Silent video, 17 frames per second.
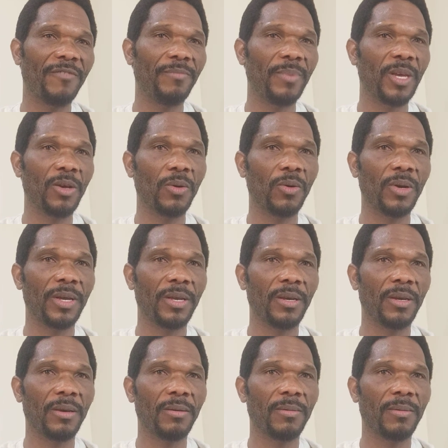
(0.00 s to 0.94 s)
have been going.
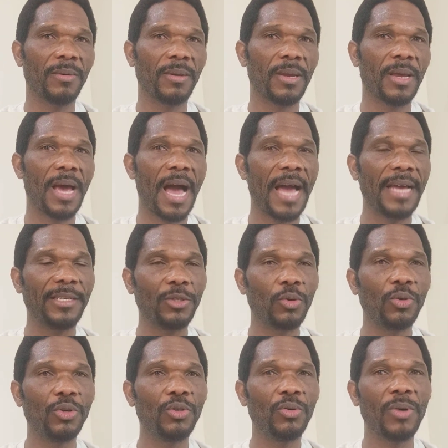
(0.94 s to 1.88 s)
I
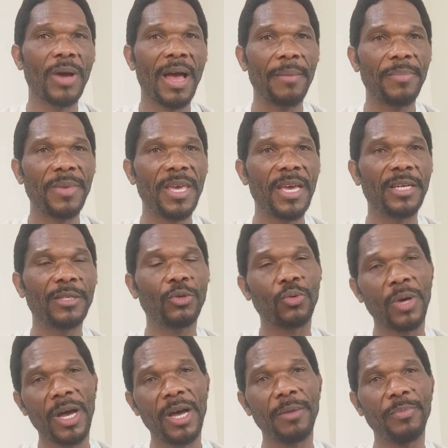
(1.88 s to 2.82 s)
told you I'm here
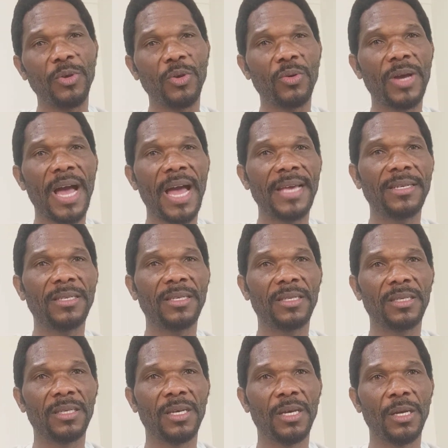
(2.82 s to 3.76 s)
to help you
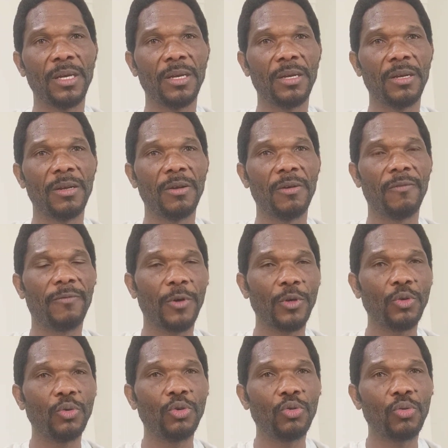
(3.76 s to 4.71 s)
guys for
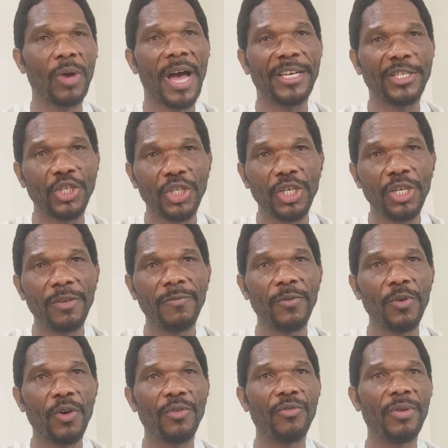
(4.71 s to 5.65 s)
you to achieve
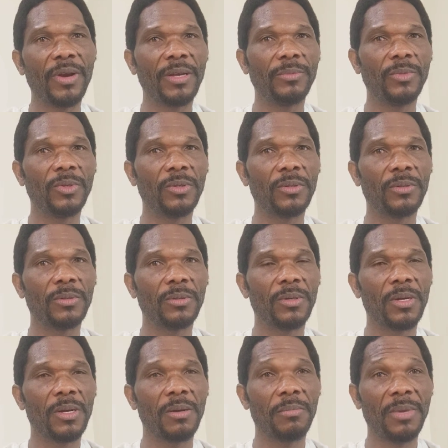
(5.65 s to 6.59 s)
your dreams.
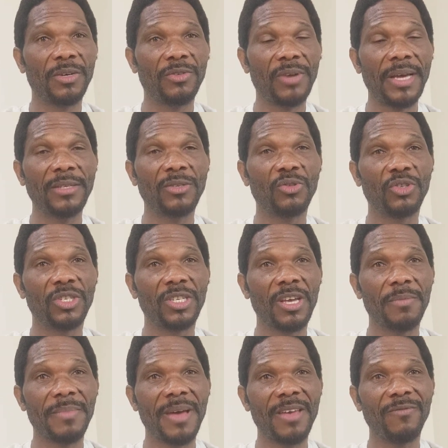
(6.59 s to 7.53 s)
But try to
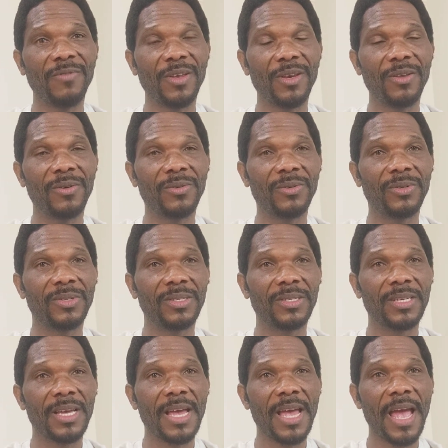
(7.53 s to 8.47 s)
share my videos
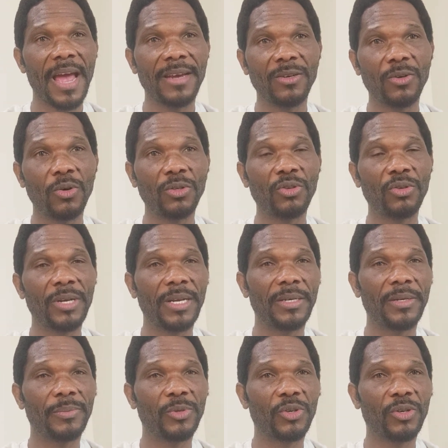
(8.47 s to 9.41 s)
and go to the
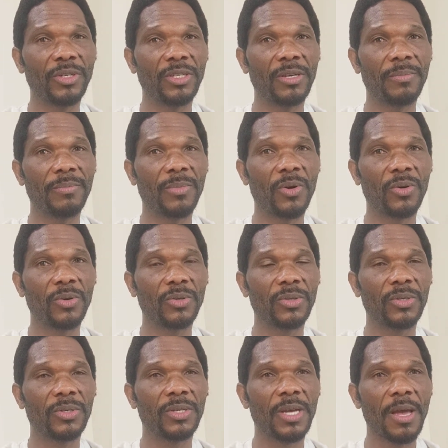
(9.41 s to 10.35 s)
description
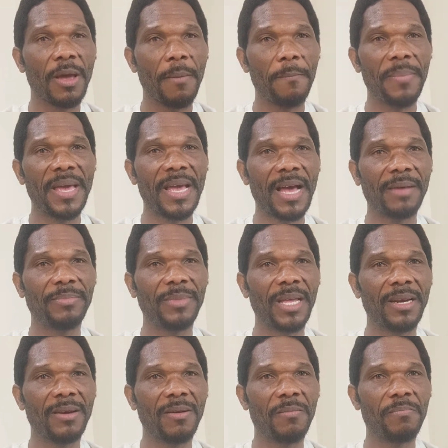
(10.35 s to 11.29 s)
box, pick up
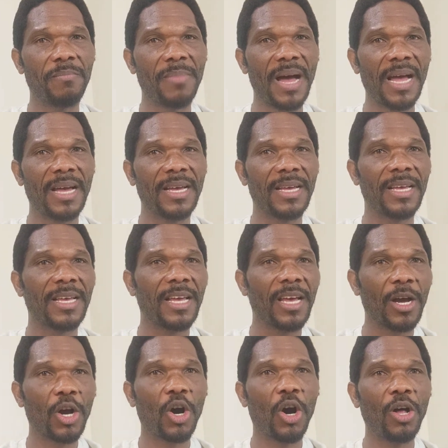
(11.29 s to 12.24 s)
the number,
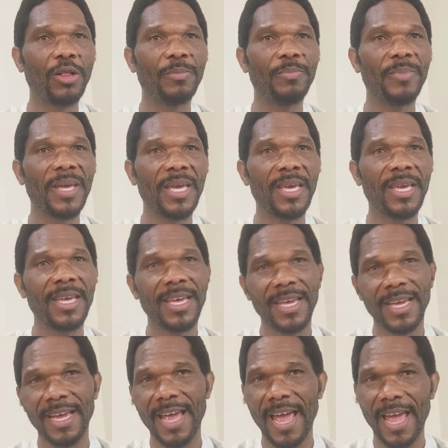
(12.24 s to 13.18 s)
call me,
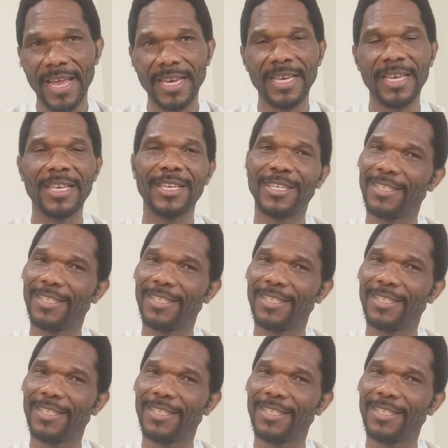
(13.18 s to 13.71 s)
and